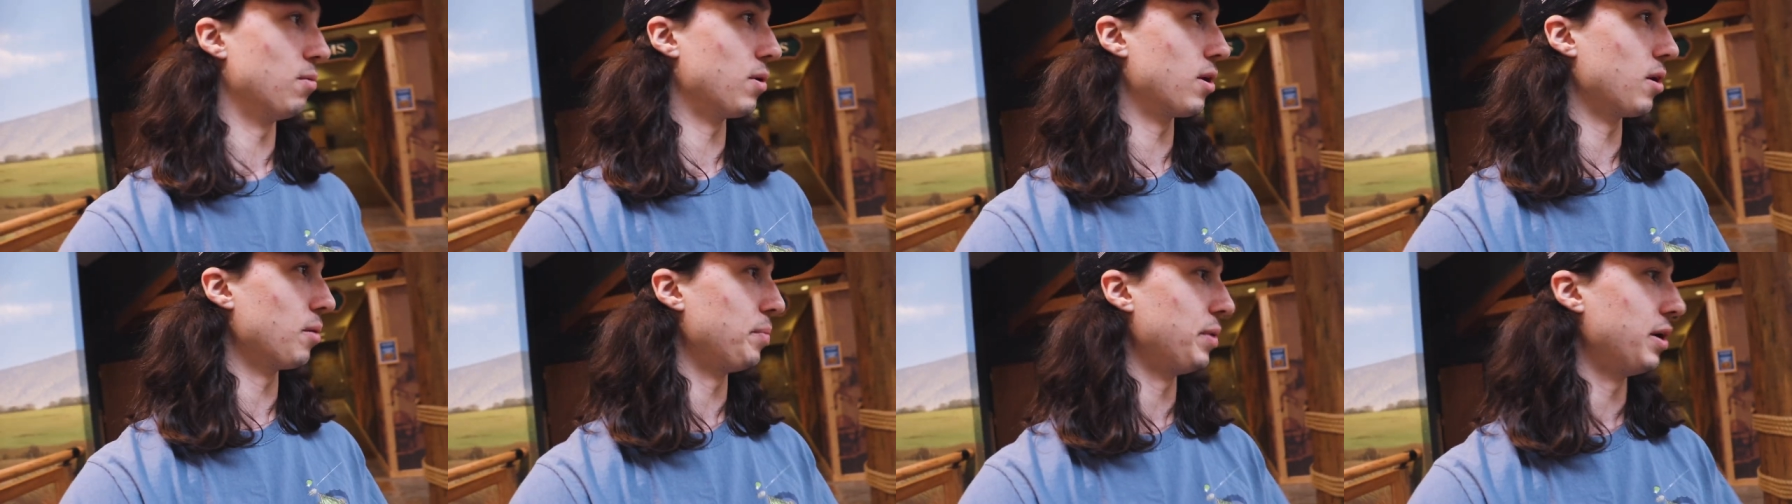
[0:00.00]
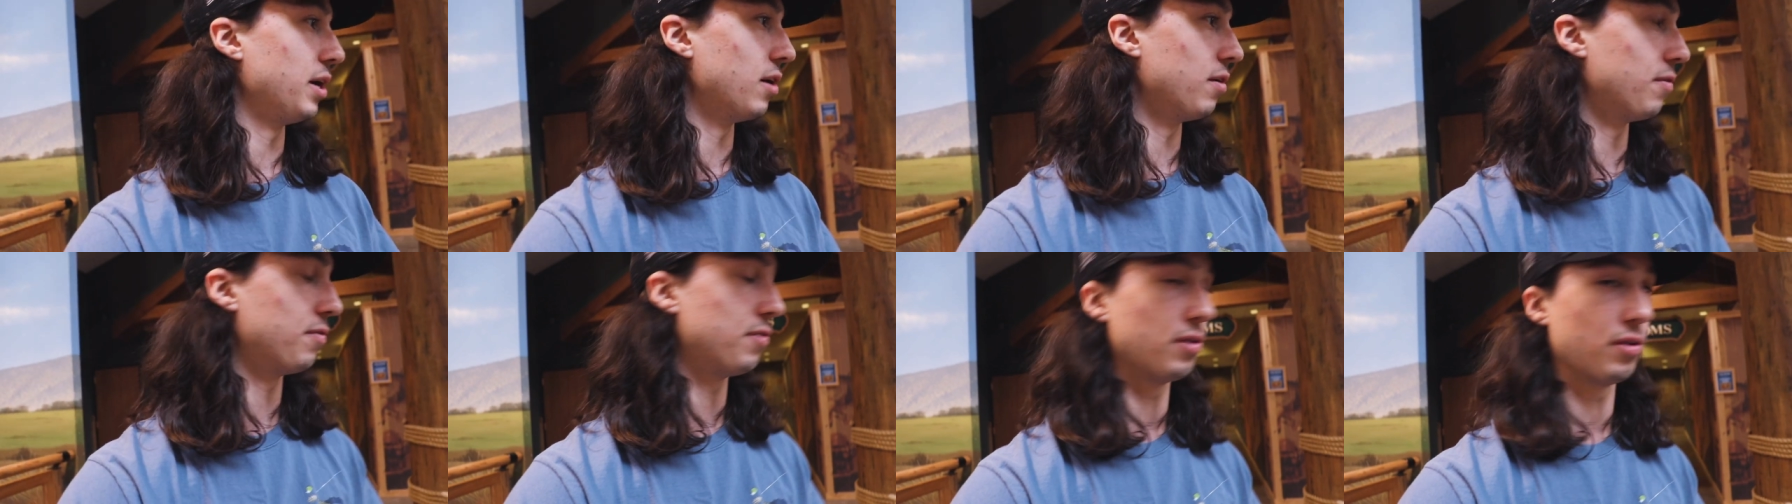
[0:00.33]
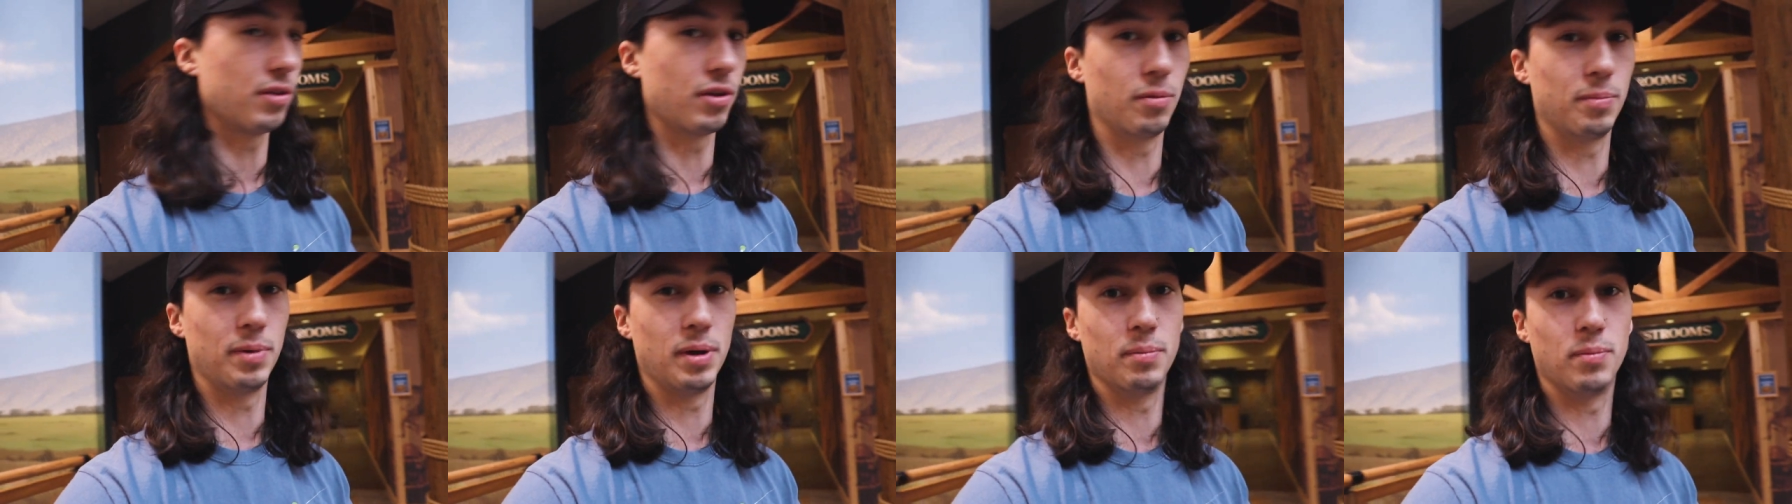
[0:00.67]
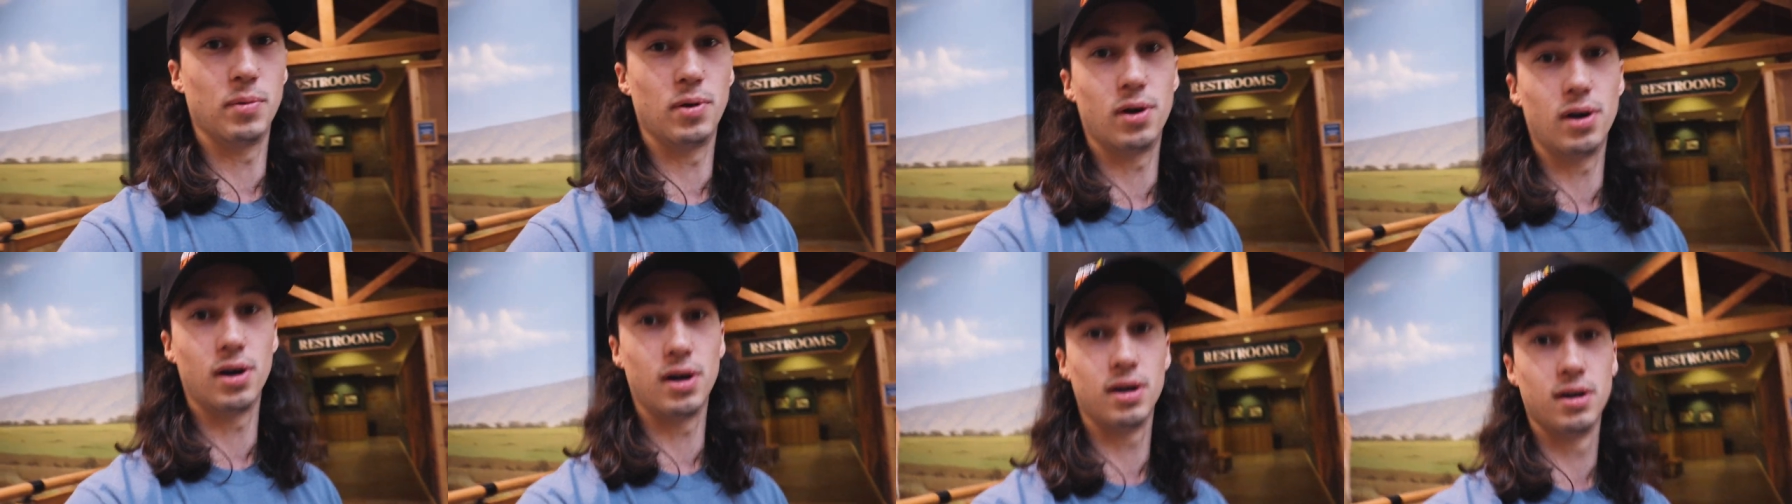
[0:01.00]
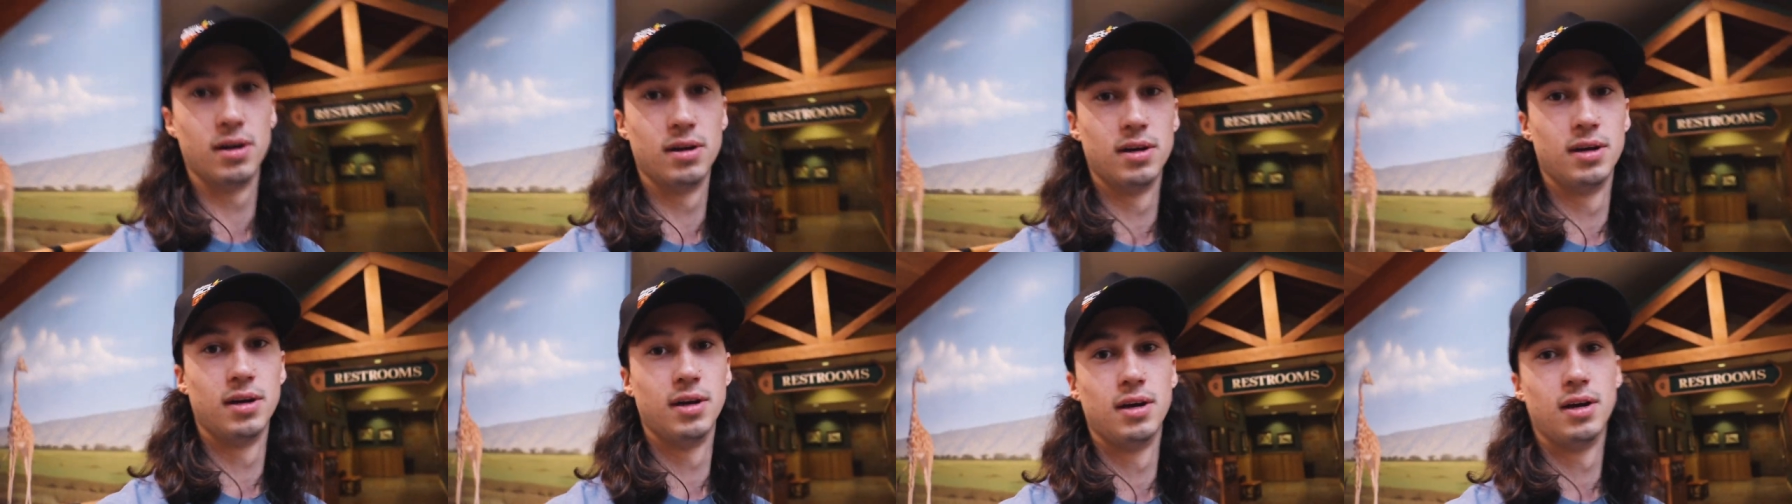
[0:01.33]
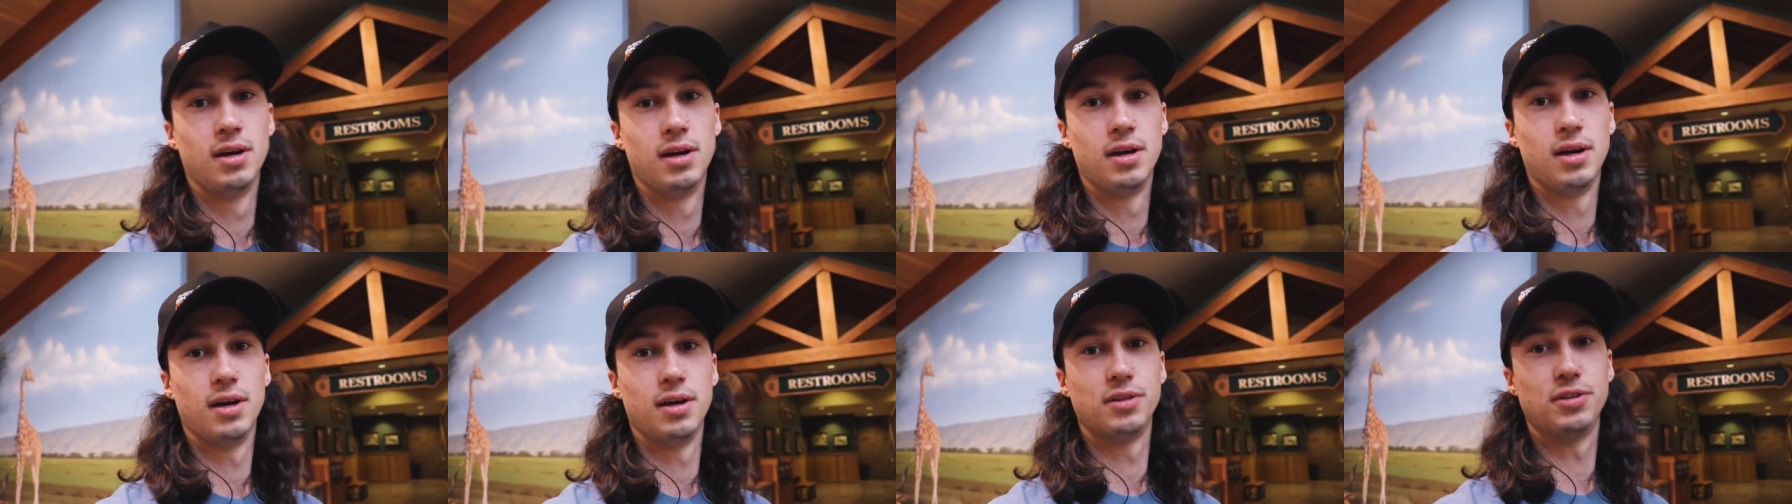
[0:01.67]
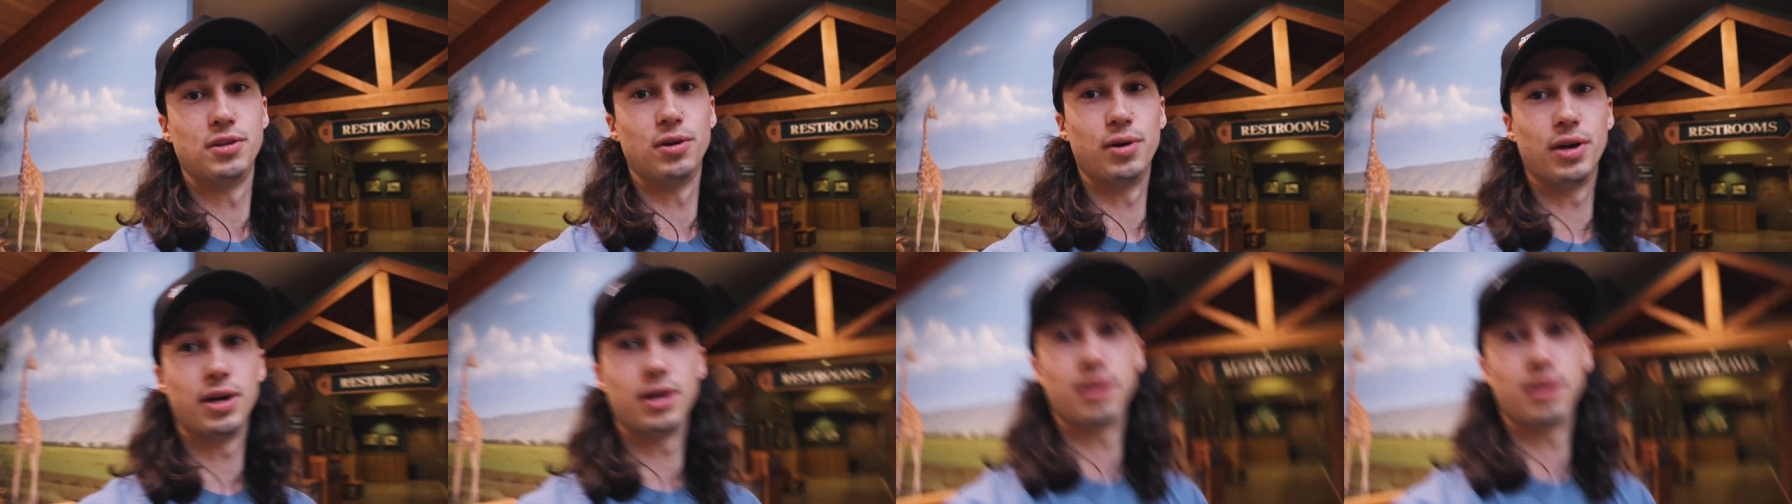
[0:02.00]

we're going to be here for a little bit more. Tune